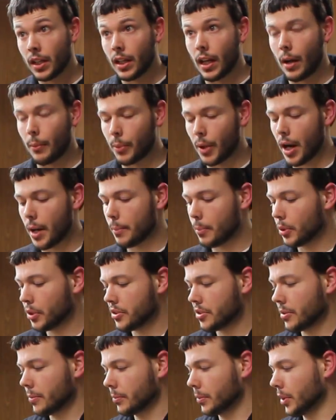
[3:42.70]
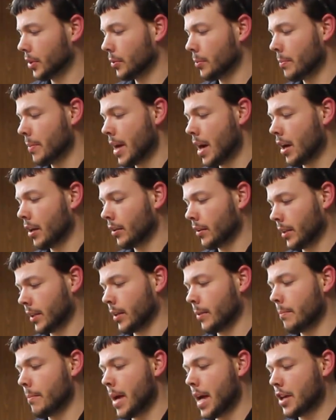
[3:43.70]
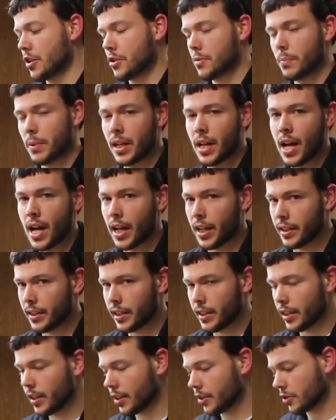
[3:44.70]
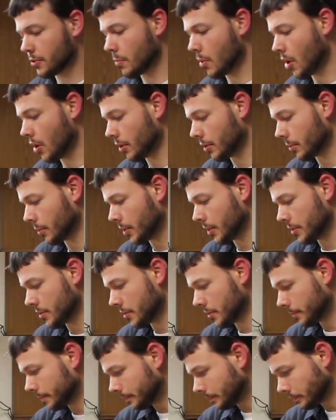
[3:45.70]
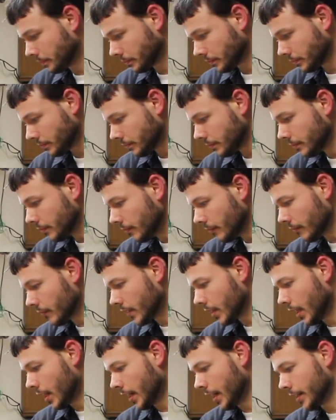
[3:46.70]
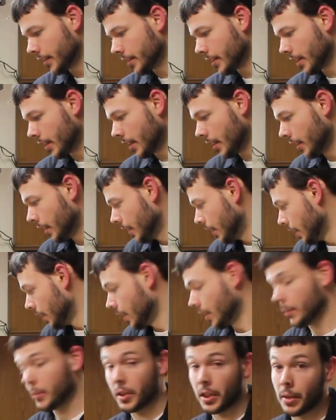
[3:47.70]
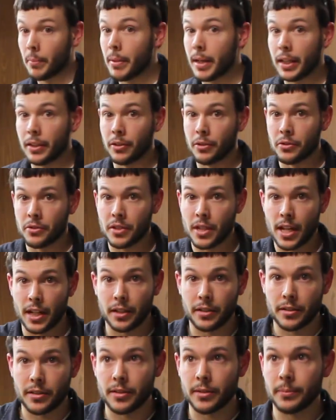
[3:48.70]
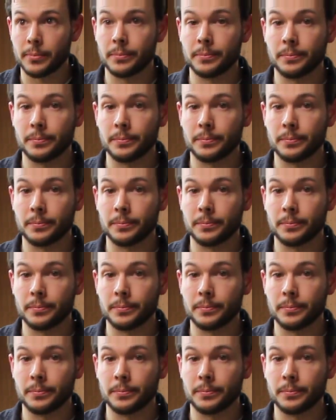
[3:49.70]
I'll probably put some little like a mesh behind the smaller ones, and I'm gonna get making those next.